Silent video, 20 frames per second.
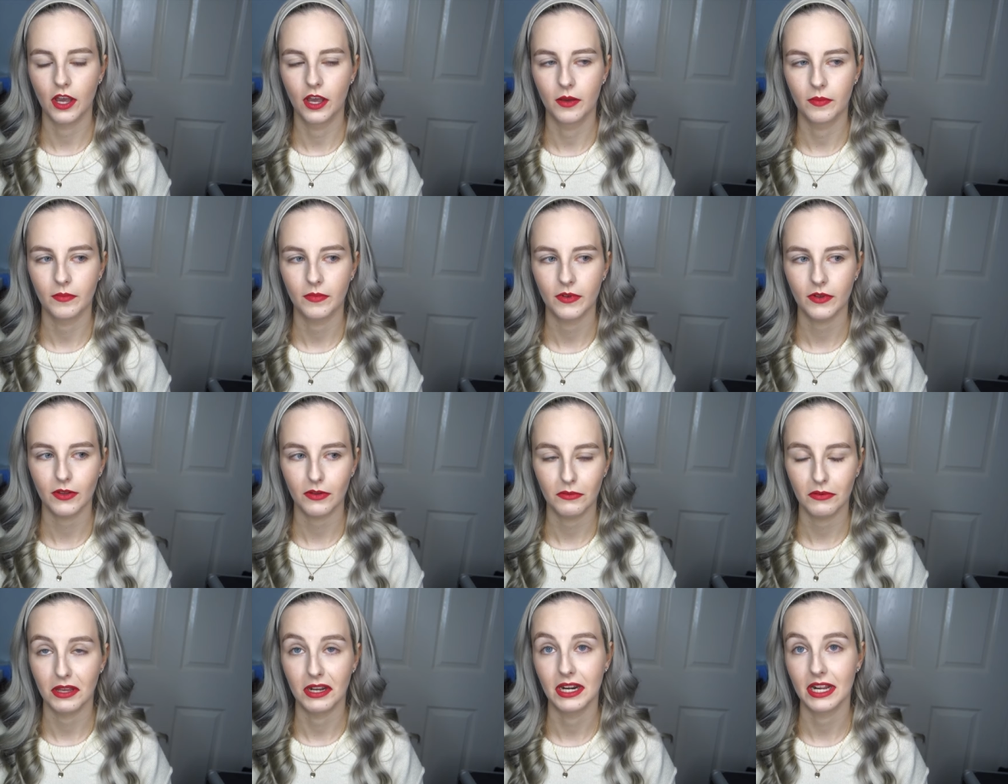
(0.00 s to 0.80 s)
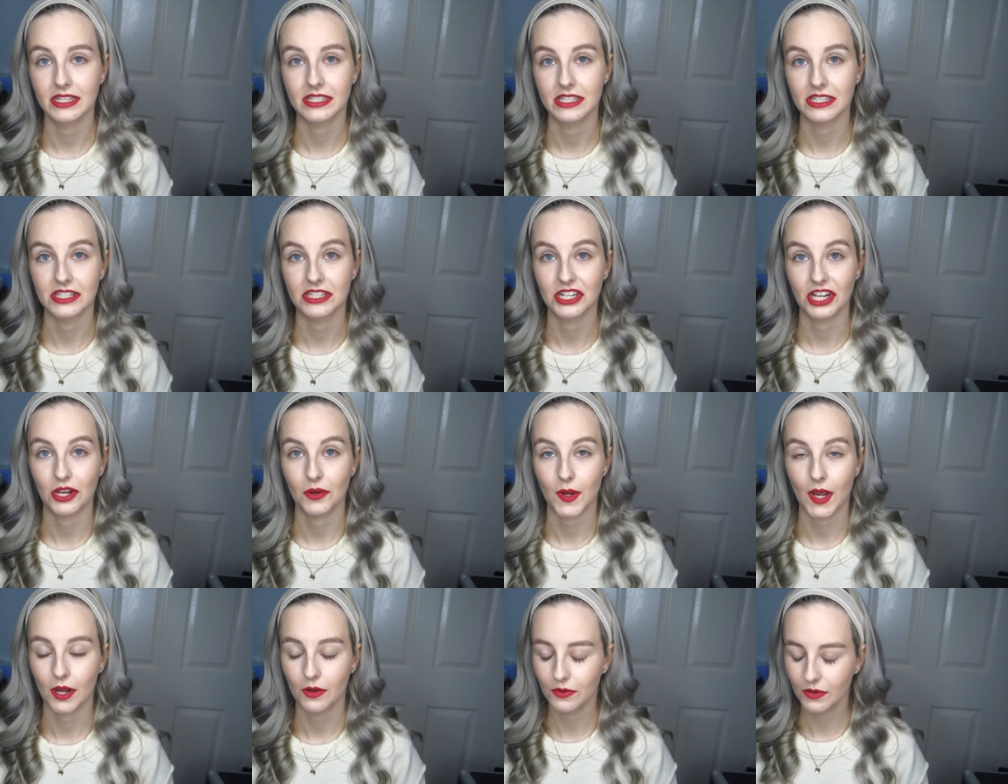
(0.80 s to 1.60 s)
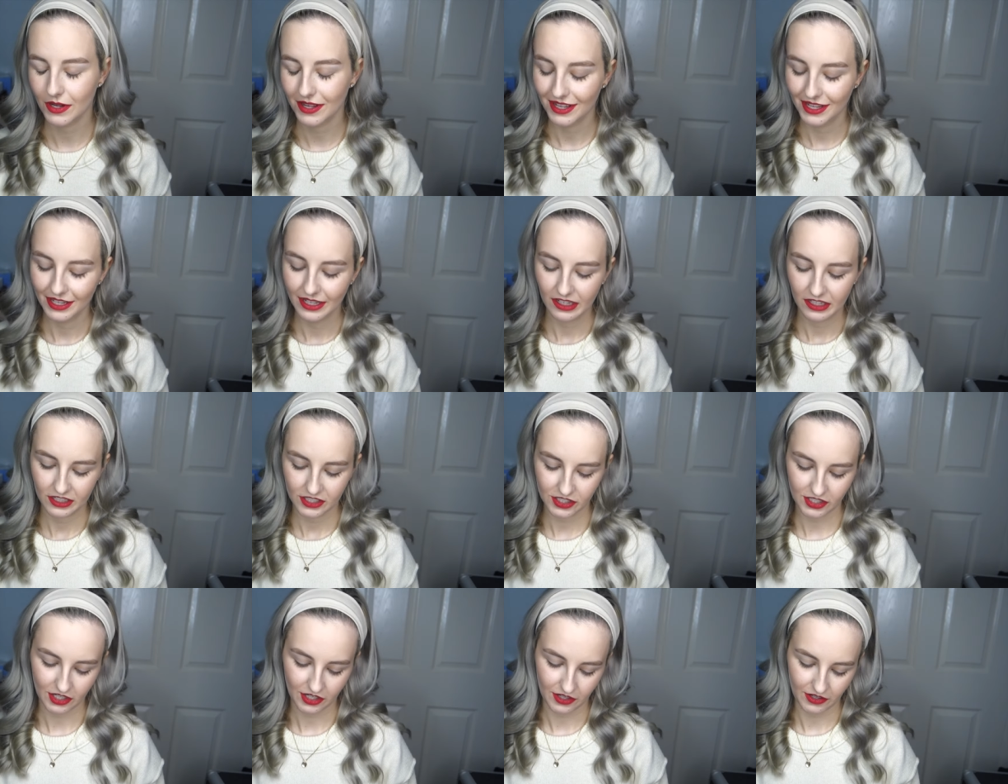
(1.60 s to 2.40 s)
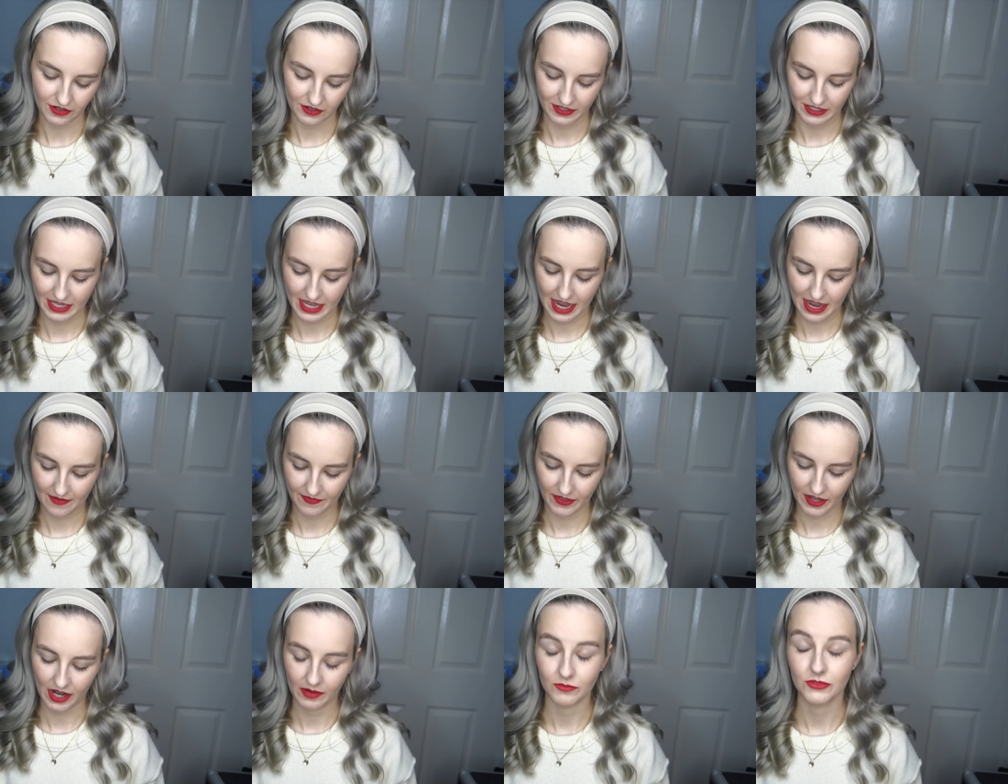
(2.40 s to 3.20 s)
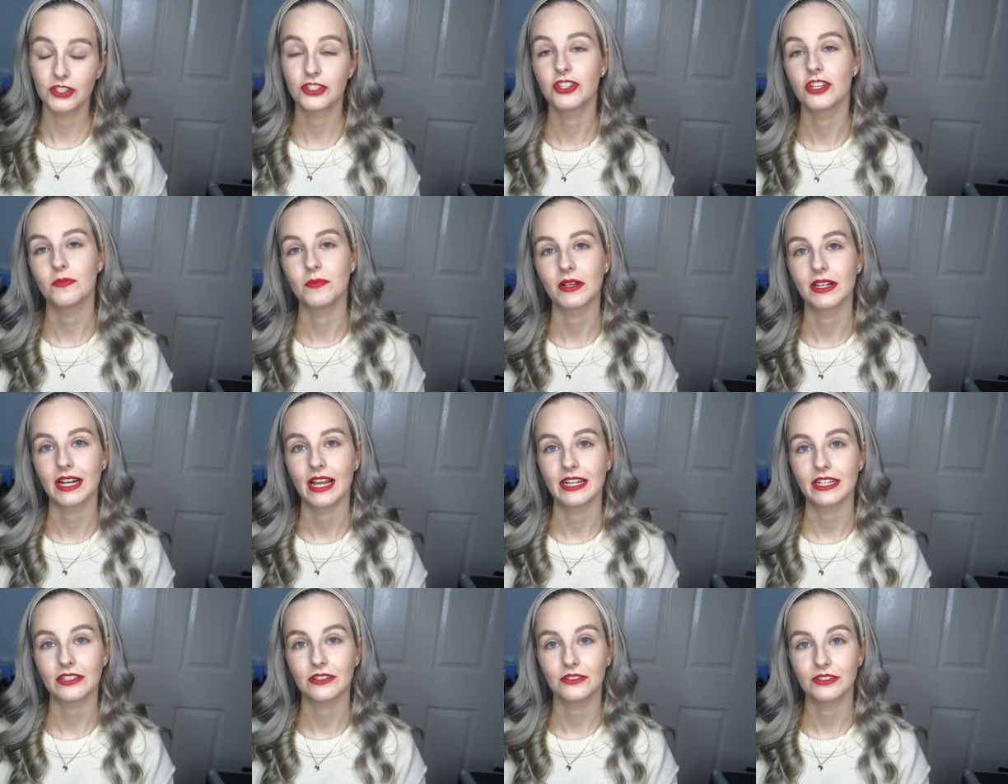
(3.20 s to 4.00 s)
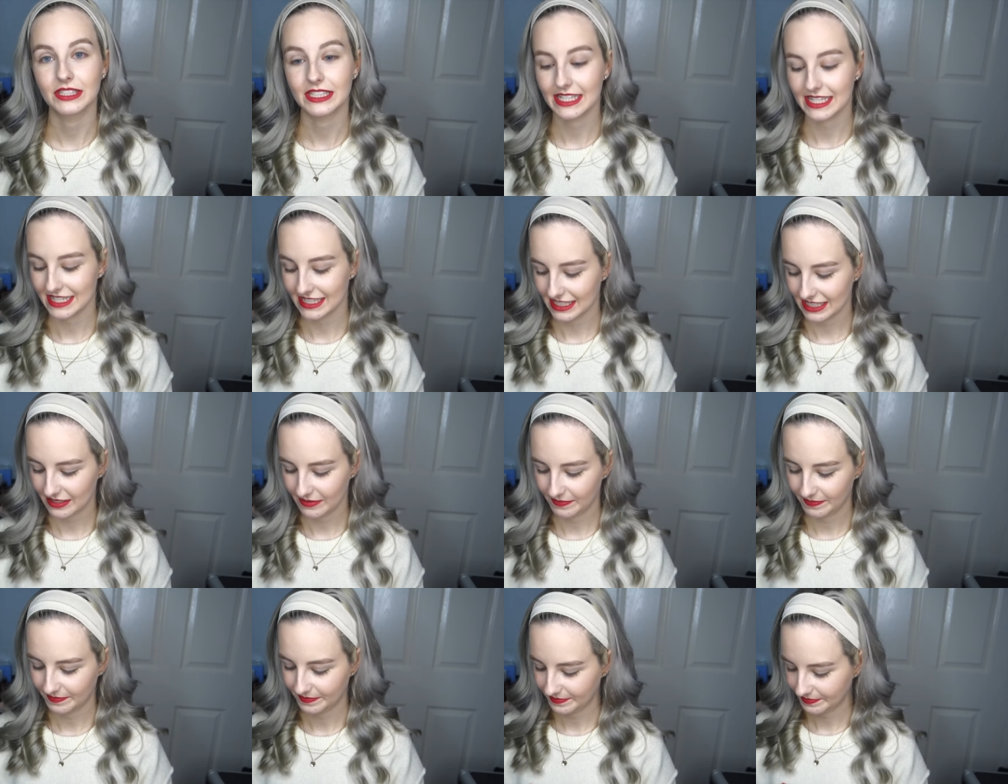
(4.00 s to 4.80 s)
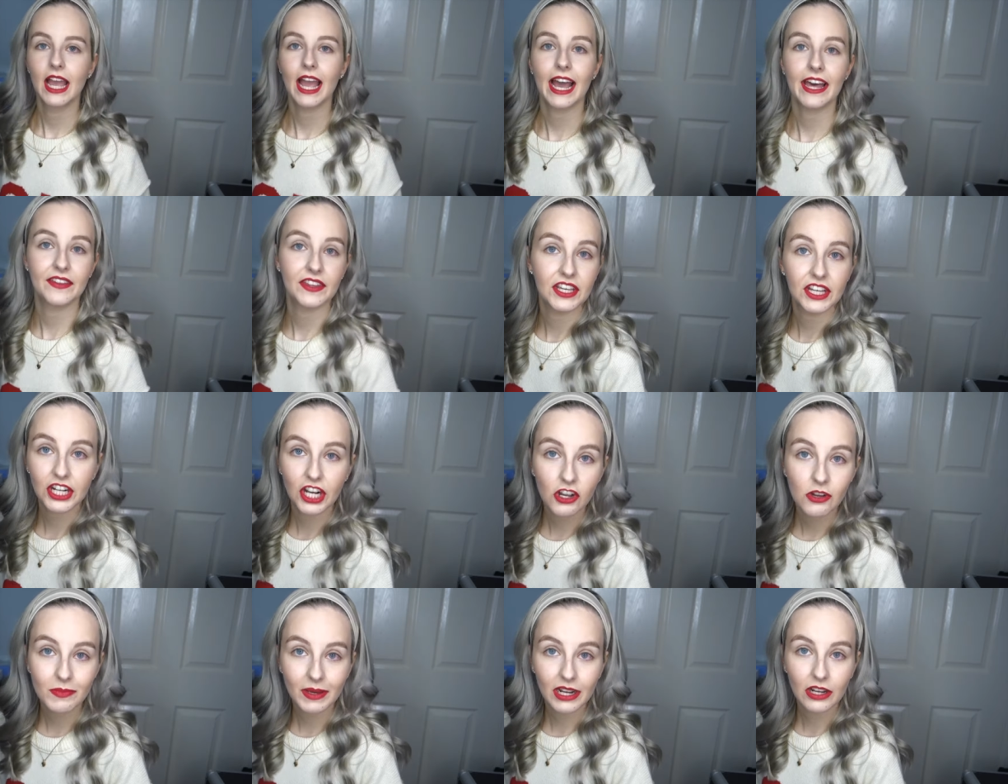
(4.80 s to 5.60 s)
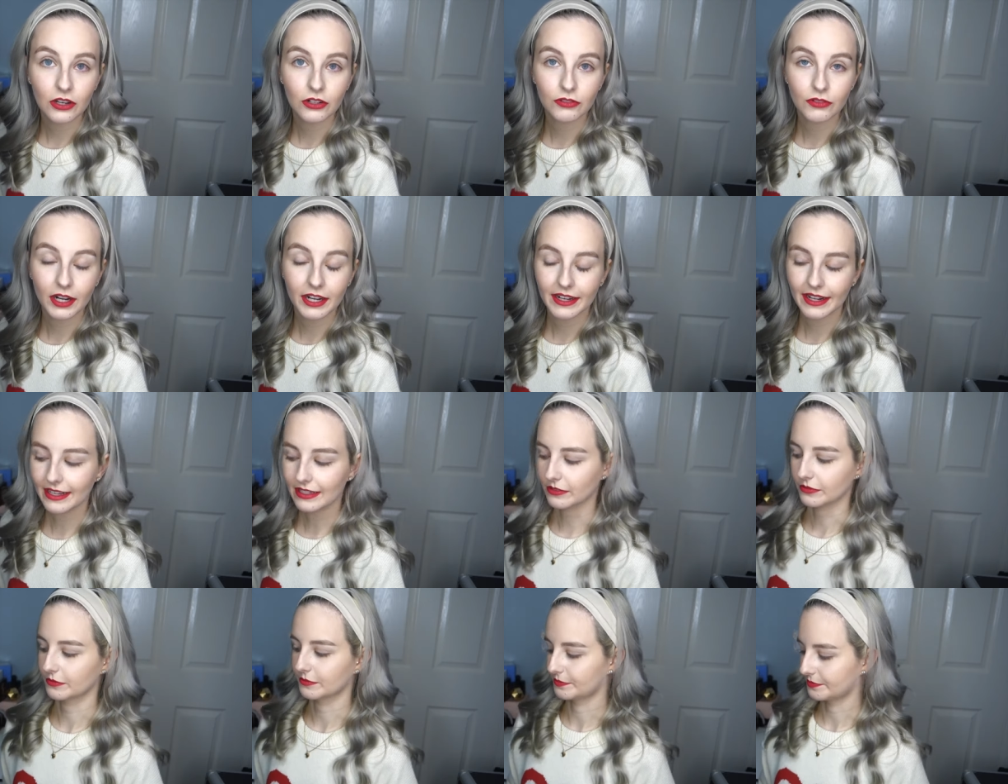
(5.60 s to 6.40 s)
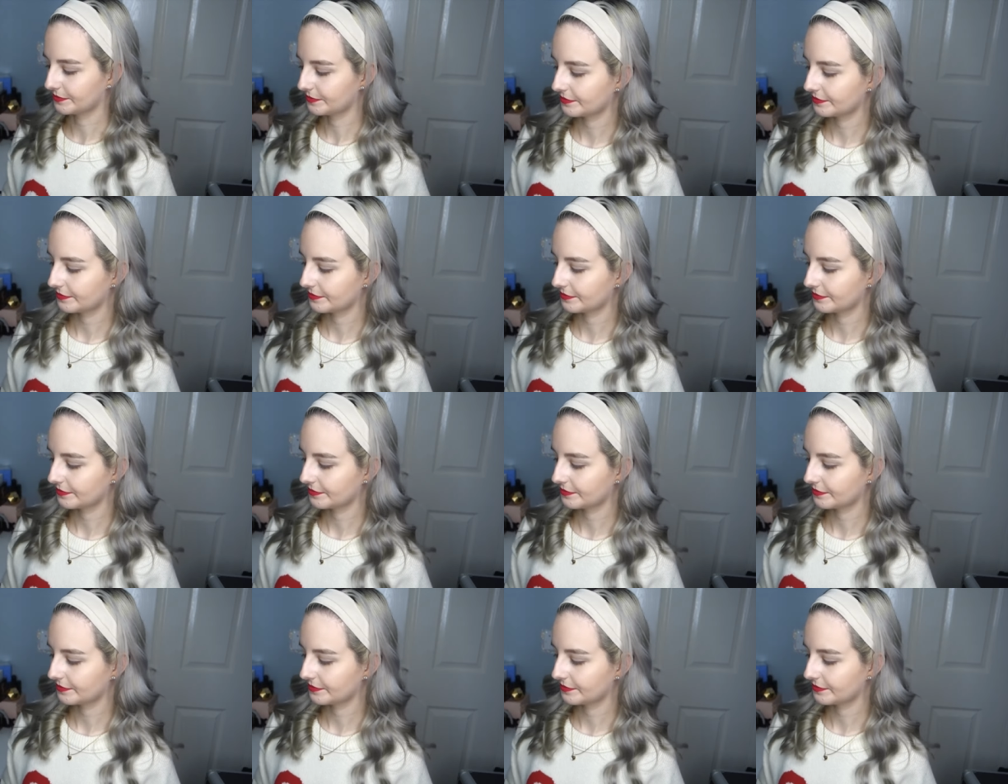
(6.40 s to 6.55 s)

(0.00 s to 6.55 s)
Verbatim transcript: um, unless it's to go out. So yeah, I'm super glad I got these. And they are going back on right now.